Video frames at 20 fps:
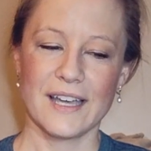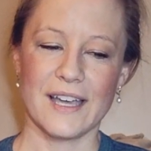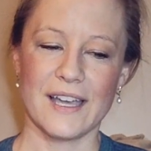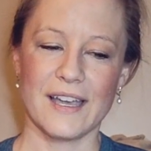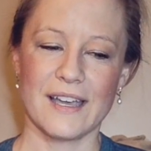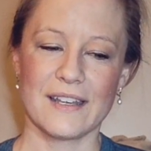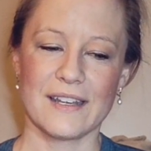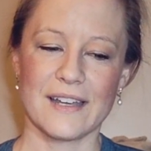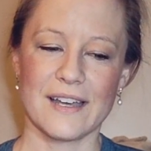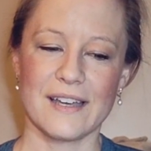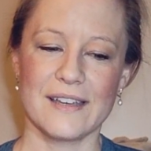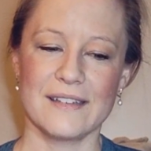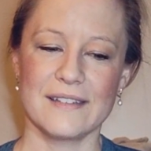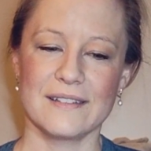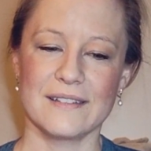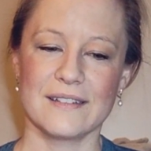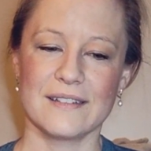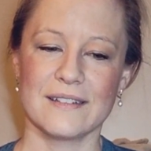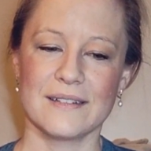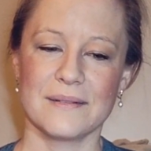And
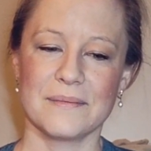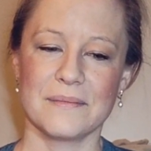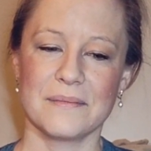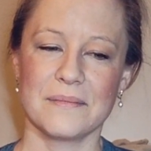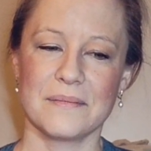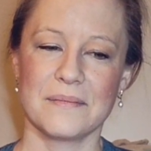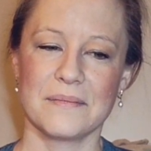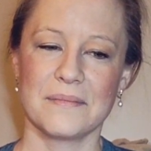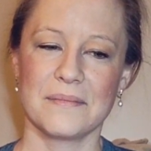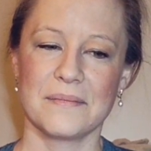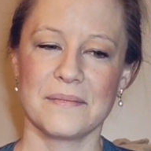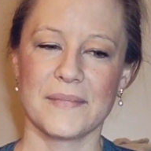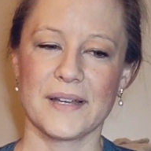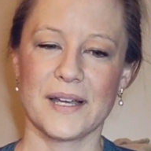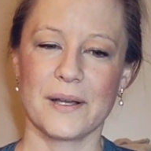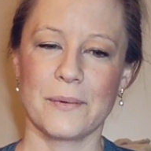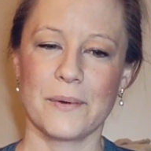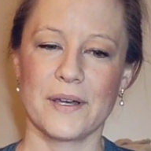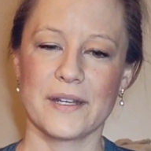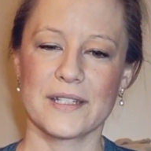I
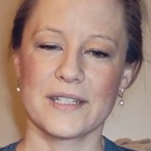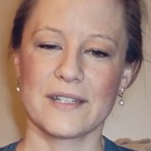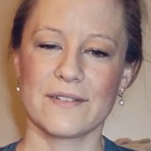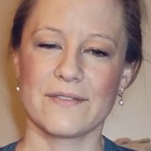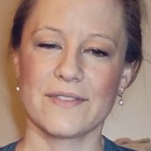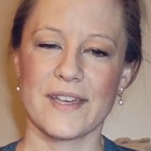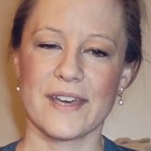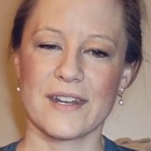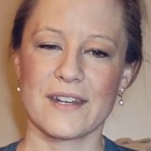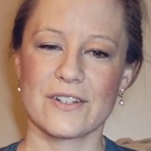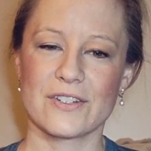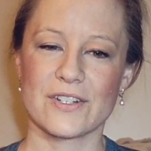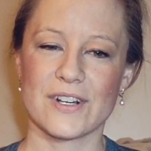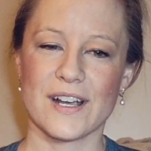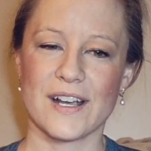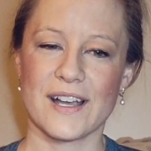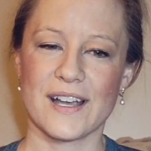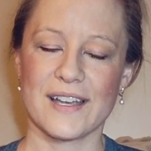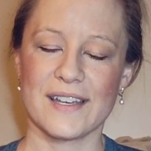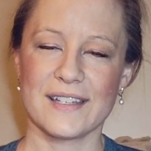want to give that a
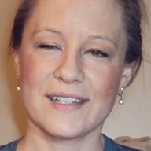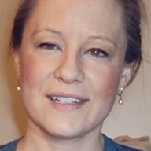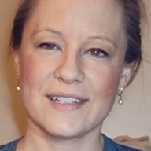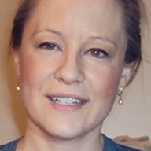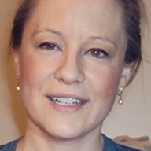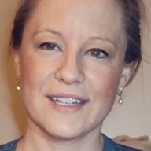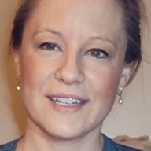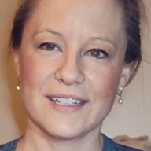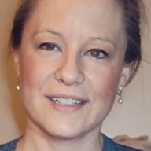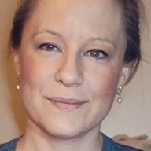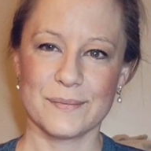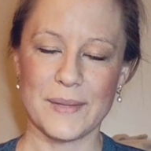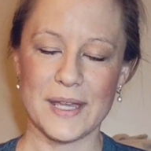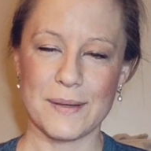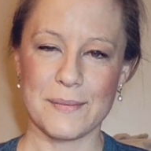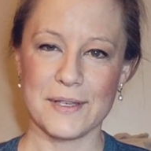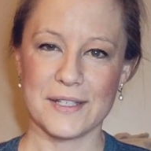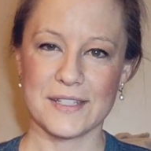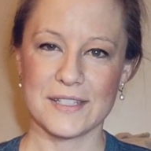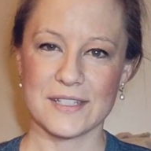try and
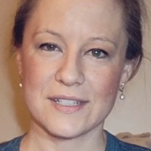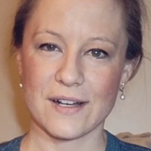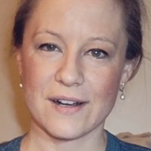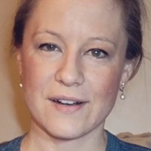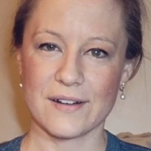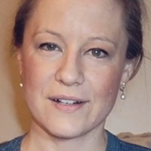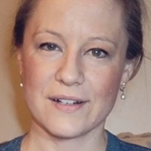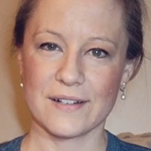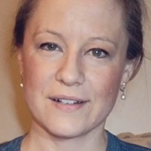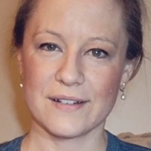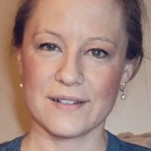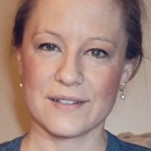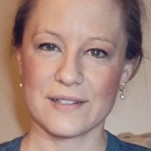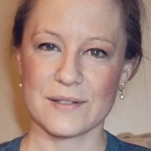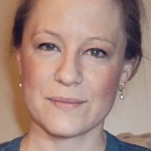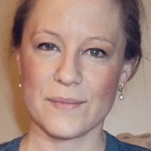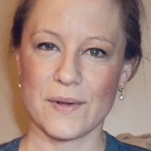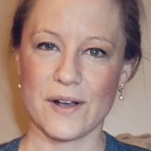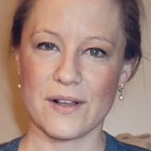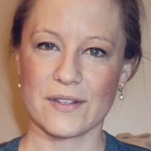maybe start a
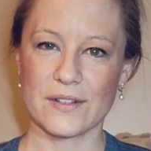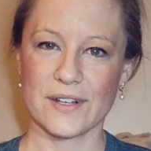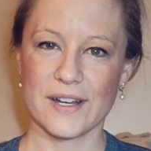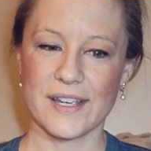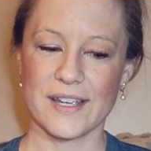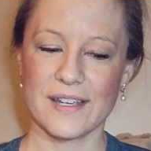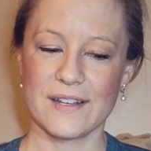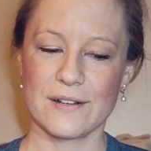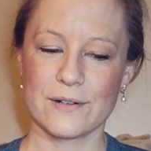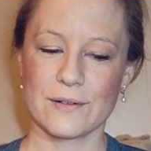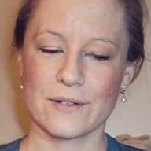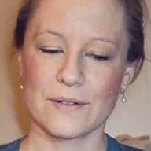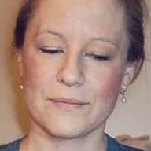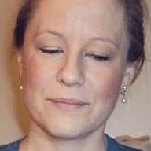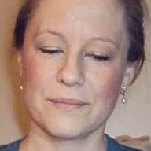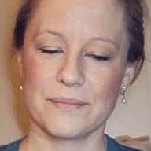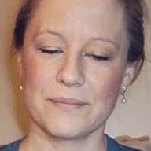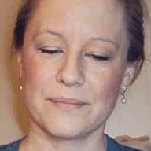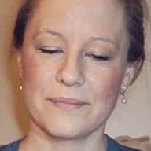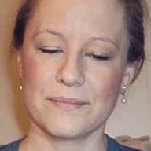smaller height
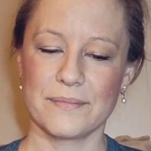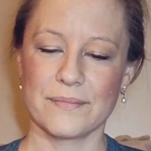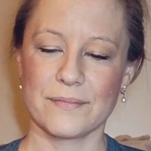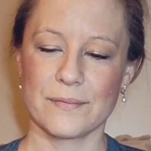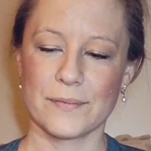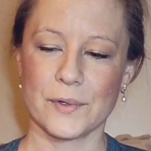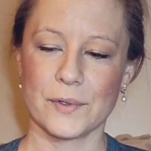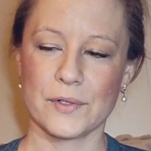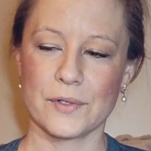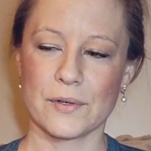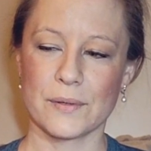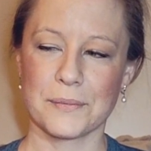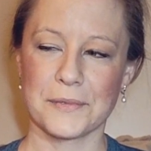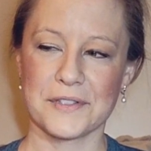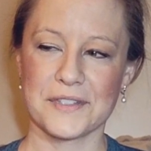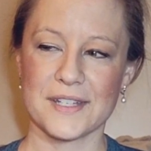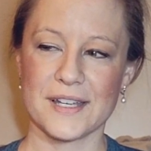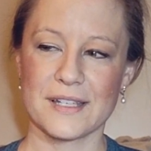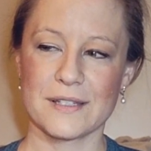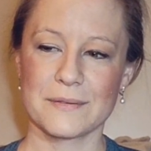or normal
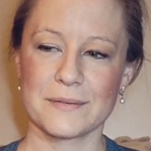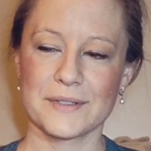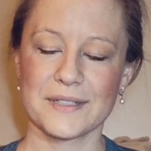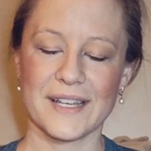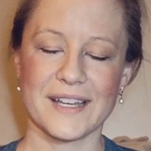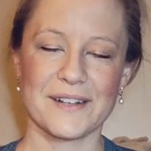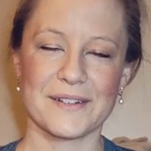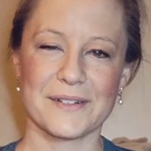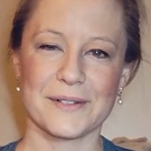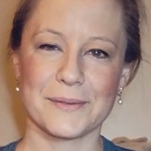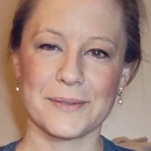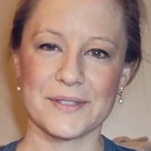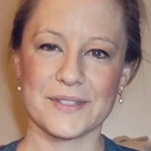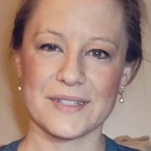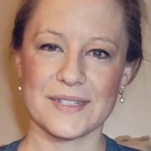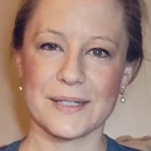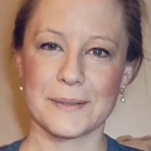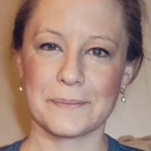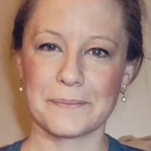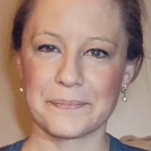sized one. I don't know. We'll
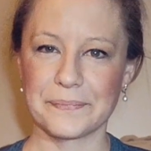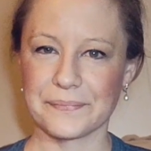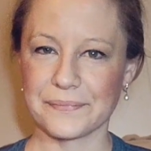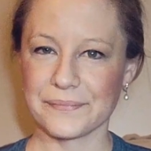see.